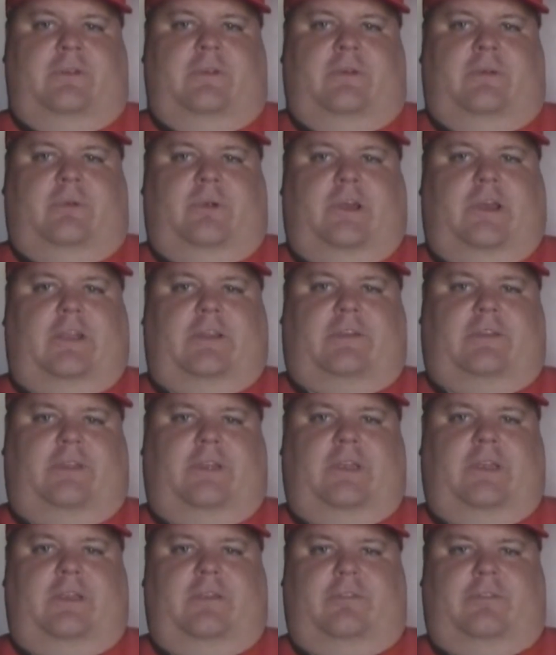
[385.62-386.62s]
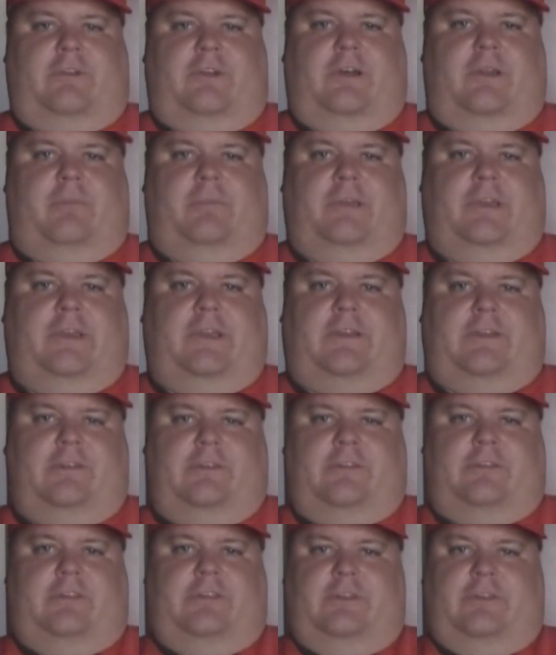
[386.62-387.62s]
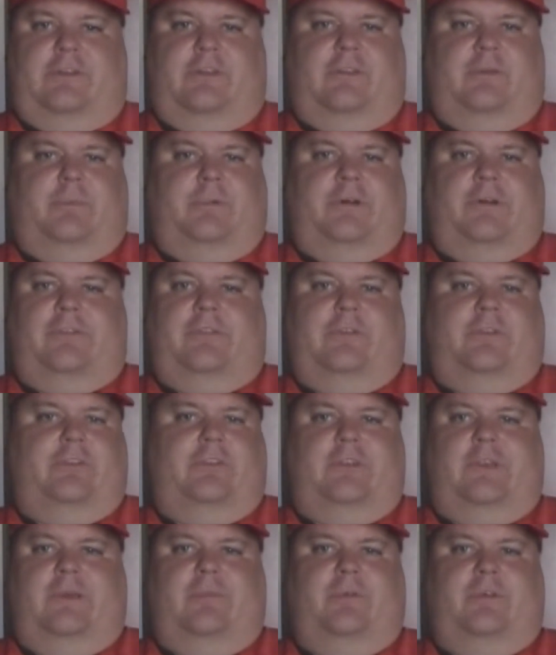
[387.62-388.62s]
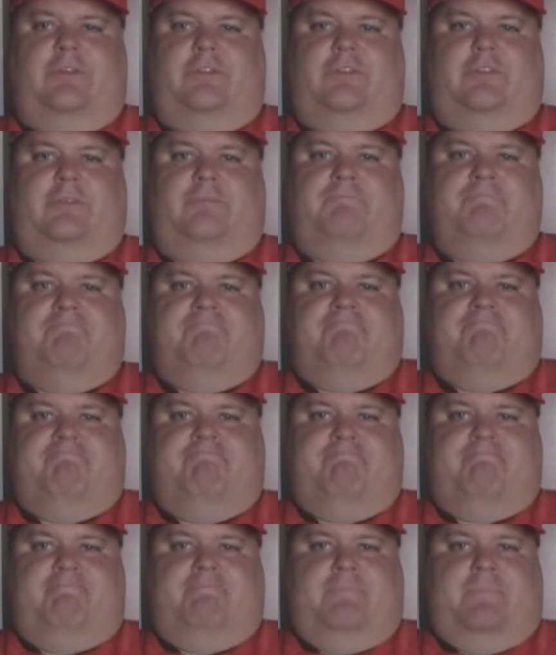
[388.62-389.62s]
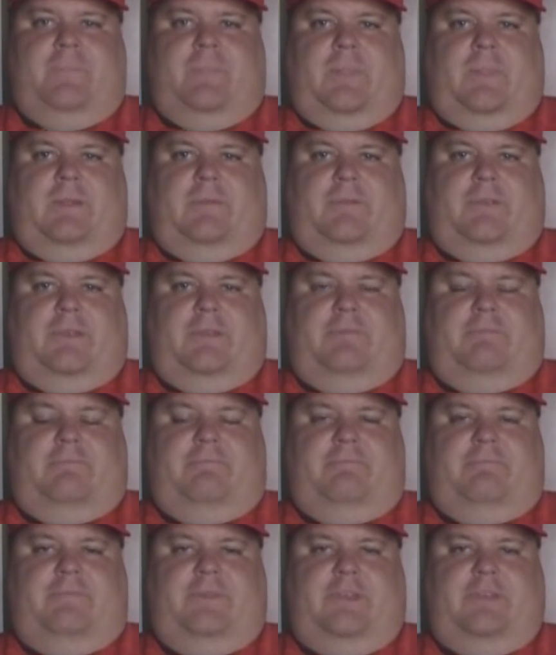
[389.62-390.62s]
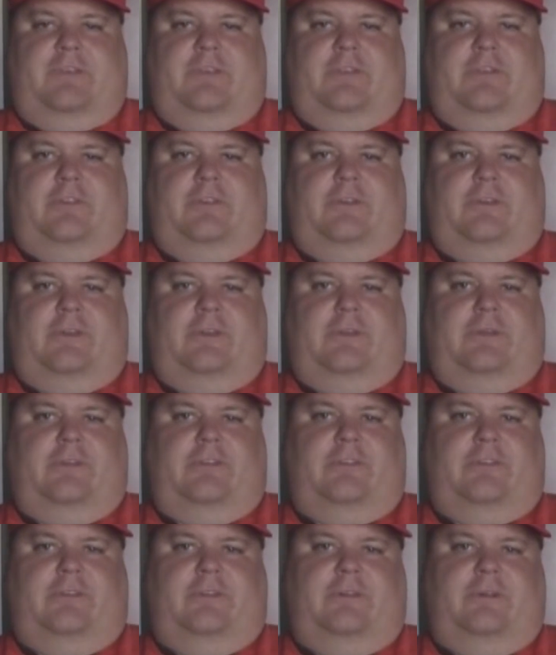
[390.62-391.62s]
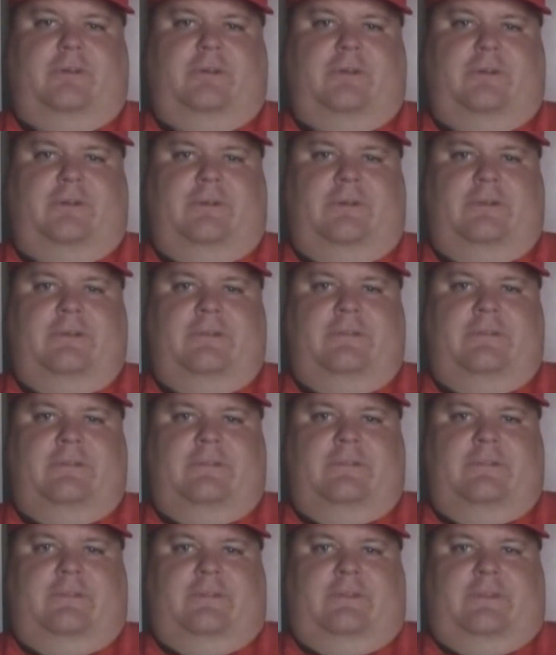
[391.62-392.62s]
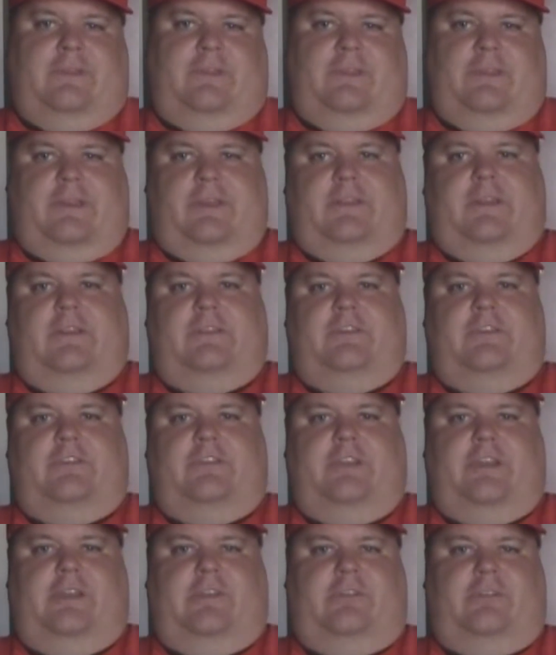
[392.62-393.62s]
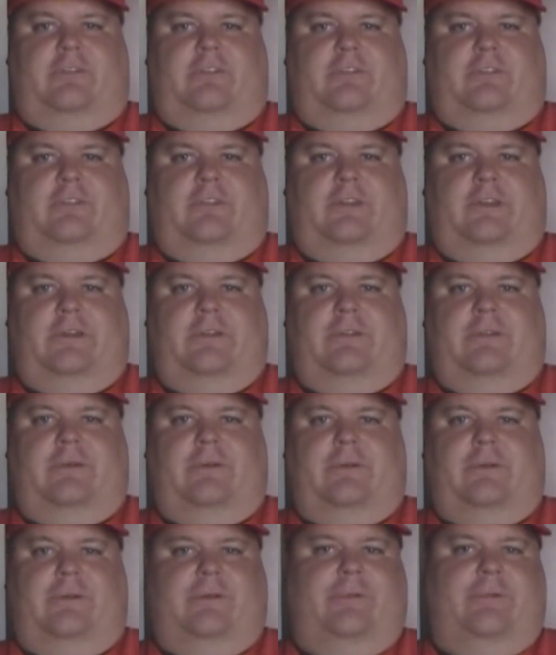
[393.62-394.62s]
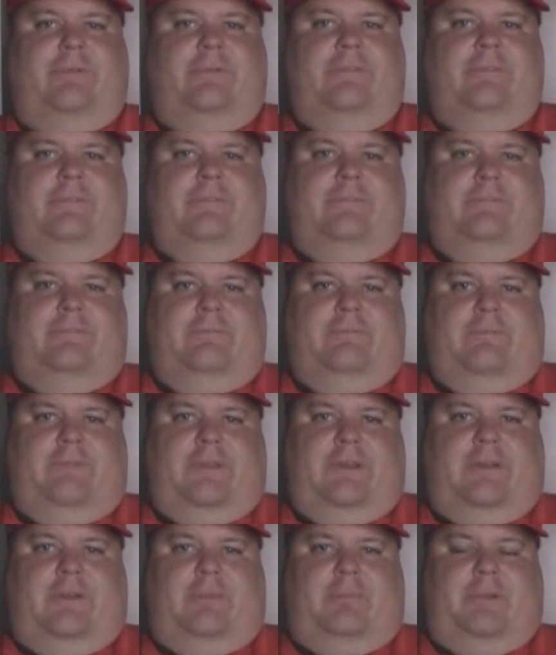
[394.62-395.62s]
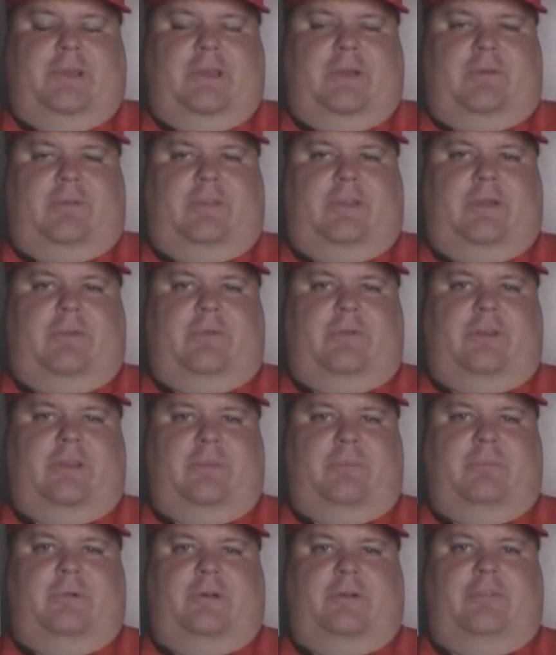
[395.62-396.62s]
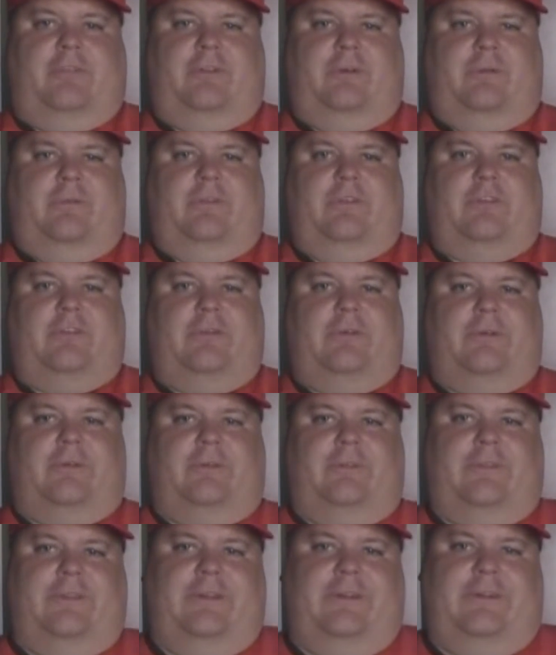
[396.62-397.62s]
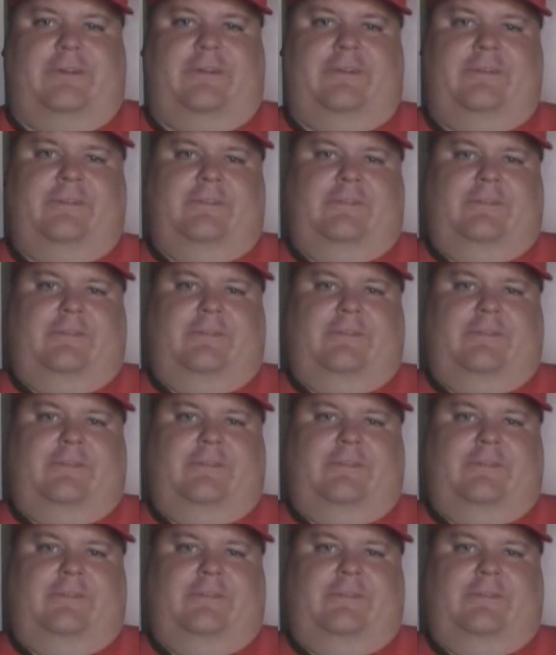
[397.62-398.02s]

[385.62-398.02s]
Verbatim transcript: radically and have gone back is, you know, the Buffalo Sabres. I mean, they changed their colors, their logo. Then they had that disastrous slug logo. Now they're back with that running buffalo in the circle there.